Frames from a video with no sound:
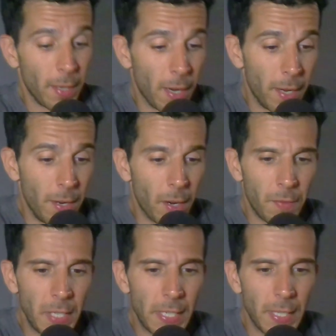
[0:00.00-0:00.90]

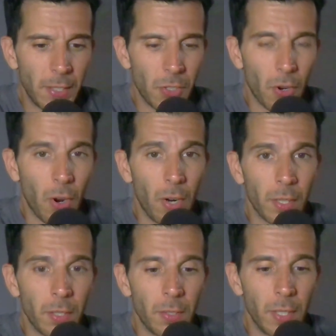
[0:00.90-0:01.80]
none of these things
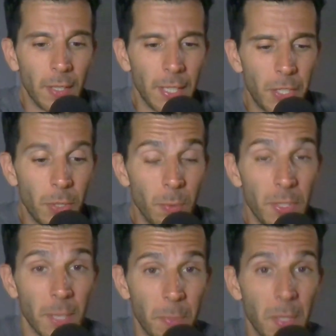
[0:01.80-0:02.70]
are good unless you
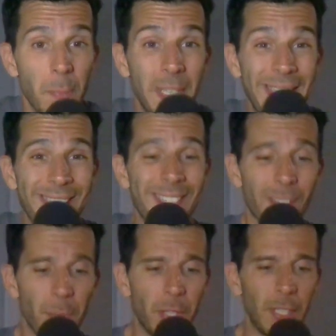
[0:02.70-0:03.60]
dip them in
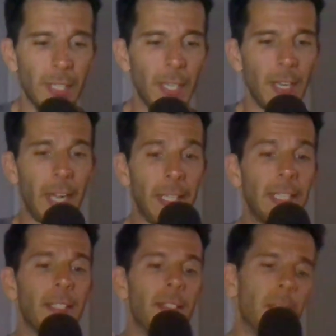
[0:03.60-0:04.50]
something, and I
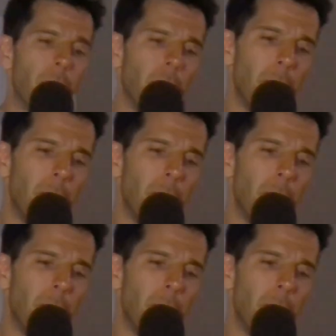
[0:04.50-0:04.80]
like to dip them